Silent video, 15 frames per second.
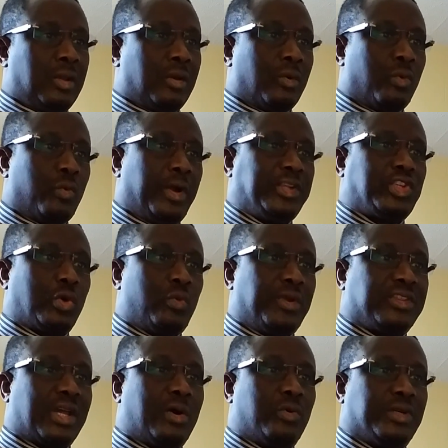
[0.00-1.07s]
which
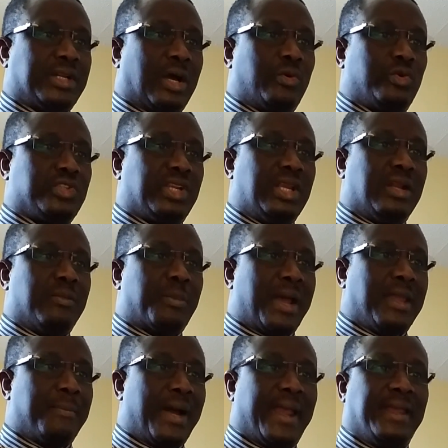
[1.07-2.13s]
without doubt in
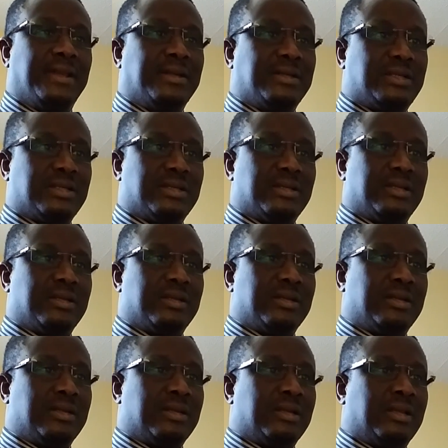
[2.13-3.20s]
my mind
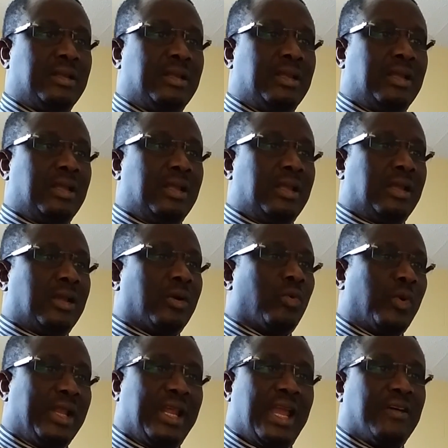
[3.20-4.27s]

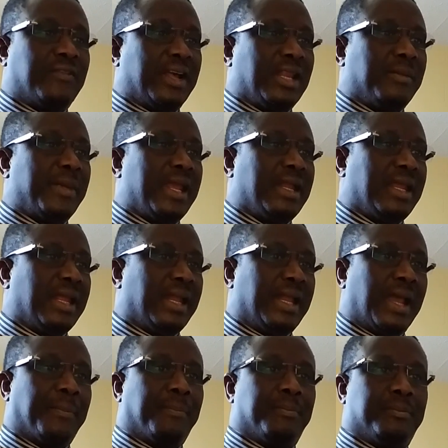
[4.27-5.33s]
will ever remain in
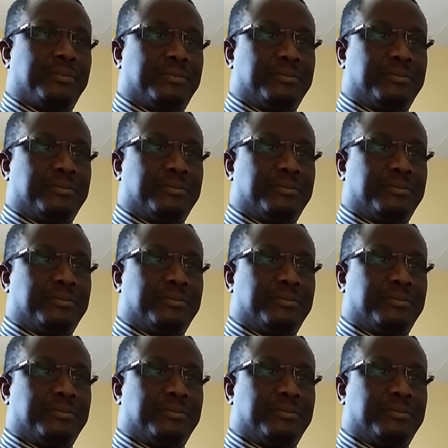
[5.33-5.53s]
them.